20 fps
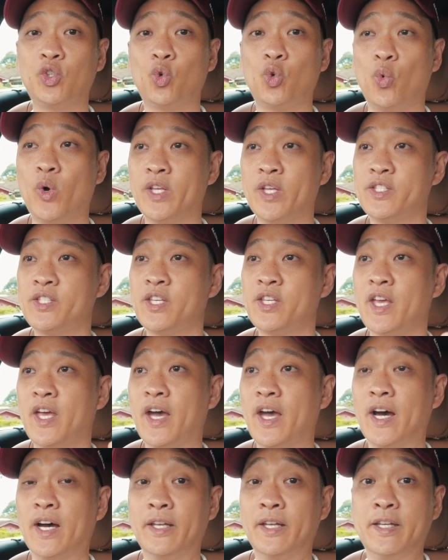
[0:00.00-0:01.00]
towards
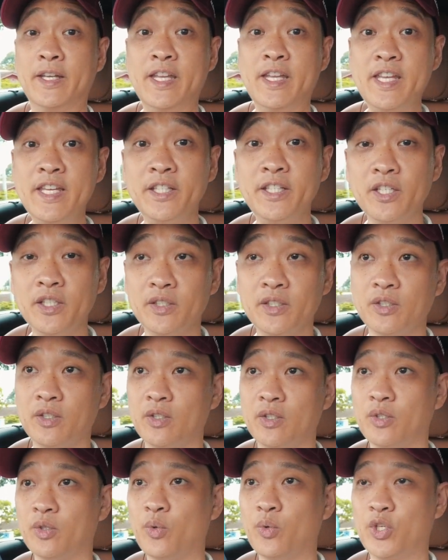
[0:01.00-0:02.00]
a need,
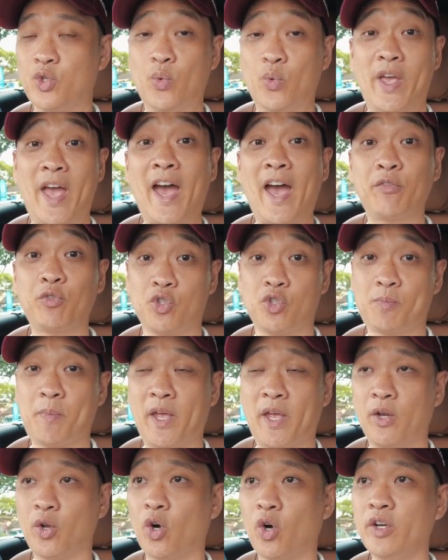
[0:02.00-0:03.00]
which we have to
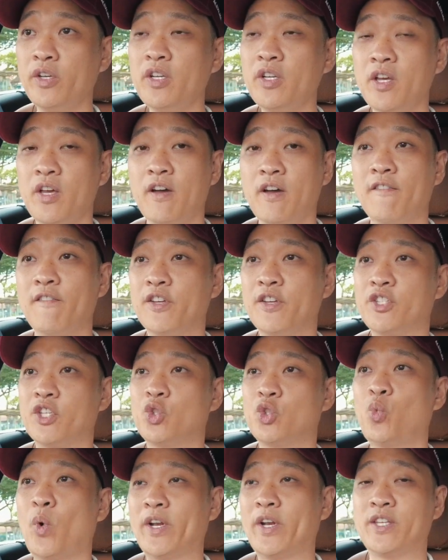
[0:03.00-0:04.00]
spend on,
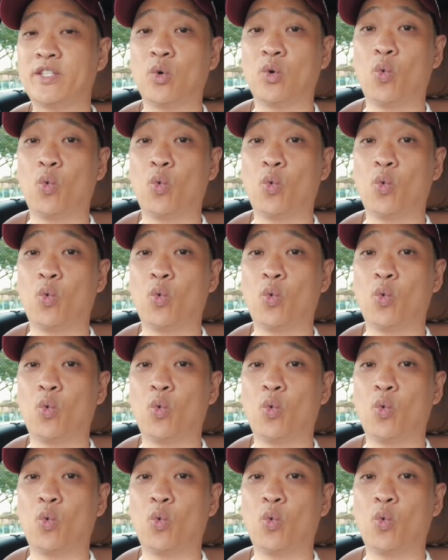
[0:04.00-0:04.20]
versus what is a